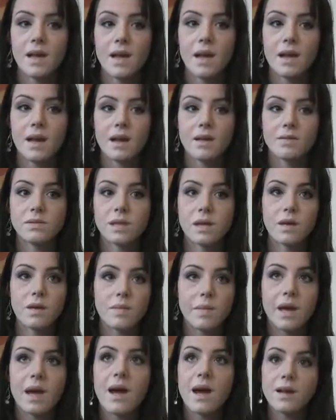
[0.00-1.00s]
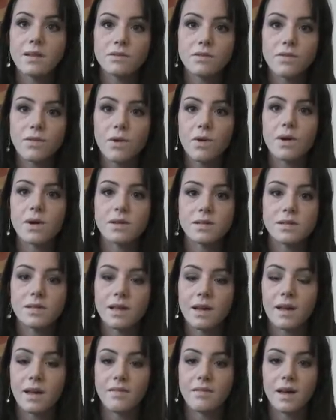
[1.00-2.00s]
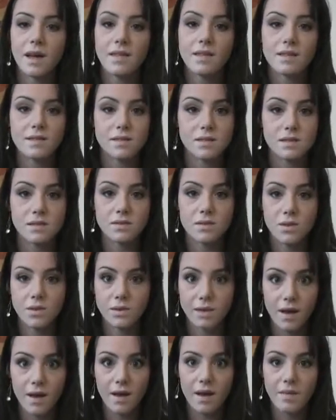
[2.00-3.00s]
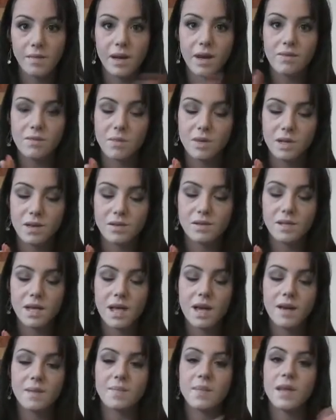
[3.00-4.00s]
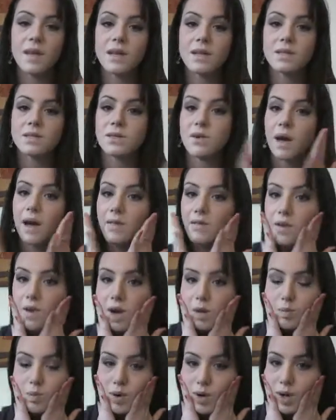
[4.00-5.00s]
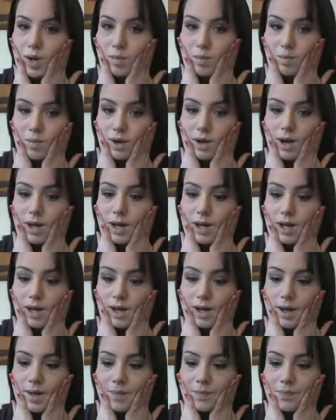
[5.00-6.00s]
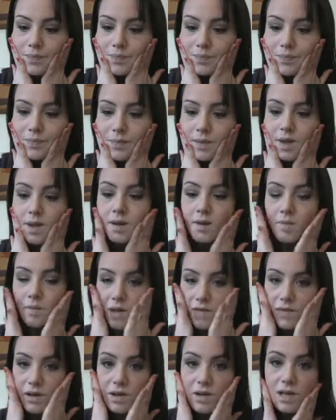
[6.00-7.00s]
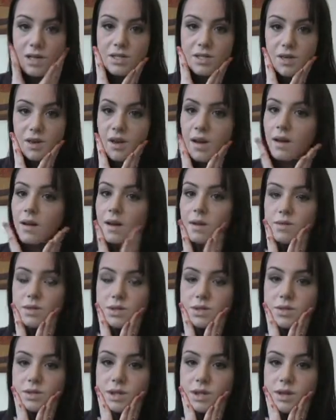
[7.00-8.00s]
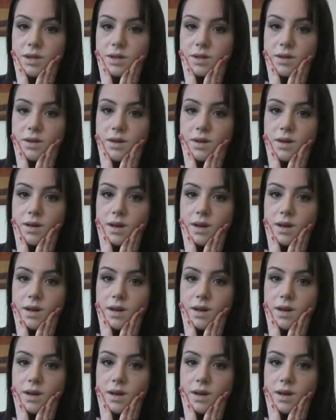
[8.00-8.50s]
and I was like, oh my gosh, of course, like I've had this whole time and I haven't been using it. So after I put my my foundation on, I was using